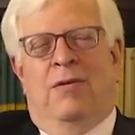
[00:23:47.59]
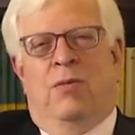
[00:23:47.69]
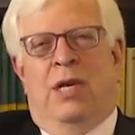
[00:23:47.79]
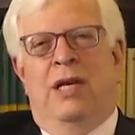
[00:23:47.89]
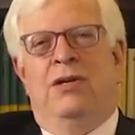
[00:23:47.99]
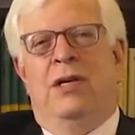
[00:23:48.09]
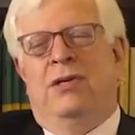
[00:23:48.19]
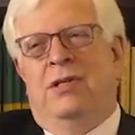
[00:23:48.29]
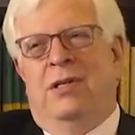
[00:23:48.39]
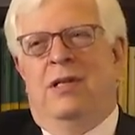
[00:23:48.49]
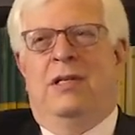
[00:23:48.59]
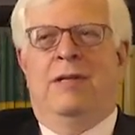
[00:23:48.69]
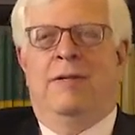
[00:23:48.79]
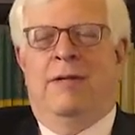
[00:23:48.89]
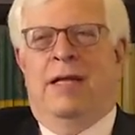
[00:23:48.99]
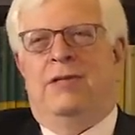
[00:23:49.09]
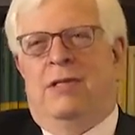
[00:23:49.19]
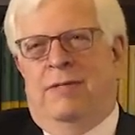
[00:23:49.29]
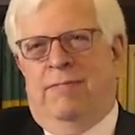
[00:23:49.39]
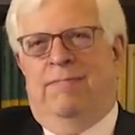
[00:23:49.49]
religion is
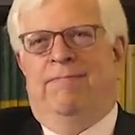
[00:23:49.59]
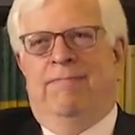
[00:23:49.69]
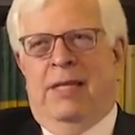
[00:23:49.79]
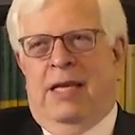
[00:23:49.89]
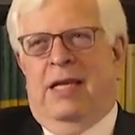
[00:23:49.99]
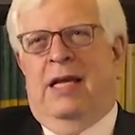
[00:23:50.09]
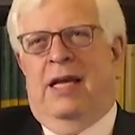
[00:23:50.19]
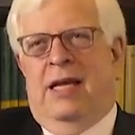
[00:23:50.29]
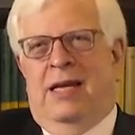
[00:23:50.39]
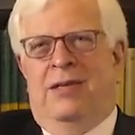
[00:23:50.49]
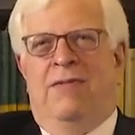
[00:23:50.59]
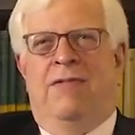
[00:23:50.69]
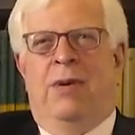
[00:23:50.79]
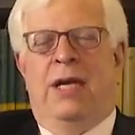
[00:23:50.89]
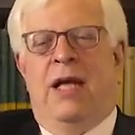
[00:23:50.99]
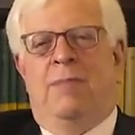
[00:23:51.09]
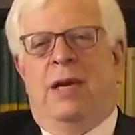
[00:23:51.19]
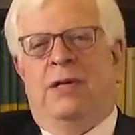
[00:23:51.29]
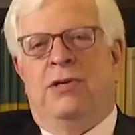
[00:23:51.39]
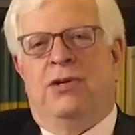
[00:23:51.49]
it's a very
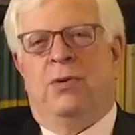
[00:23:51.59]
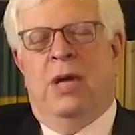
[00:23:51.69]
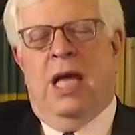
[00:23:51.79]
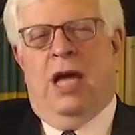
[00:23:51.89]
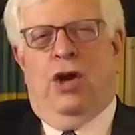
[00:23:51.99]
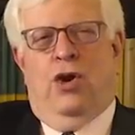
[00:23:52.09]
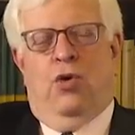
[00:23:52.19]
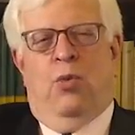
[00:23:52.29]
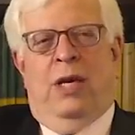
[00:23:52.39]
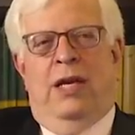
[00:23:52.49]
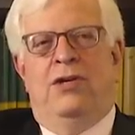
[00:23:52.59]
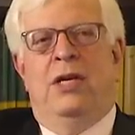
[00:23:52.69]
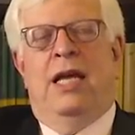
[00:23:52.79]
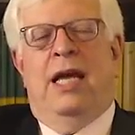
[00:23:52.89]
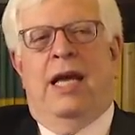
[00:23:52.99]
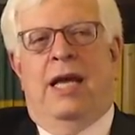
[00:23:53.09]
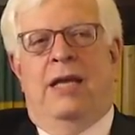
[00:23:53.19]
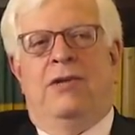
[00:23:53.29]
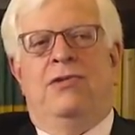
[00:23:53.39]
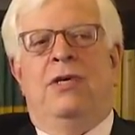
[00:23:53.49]
complex issue. Religion
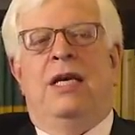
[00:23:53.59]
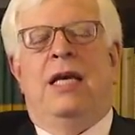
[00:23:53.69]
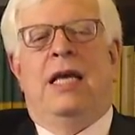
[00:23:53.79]
has,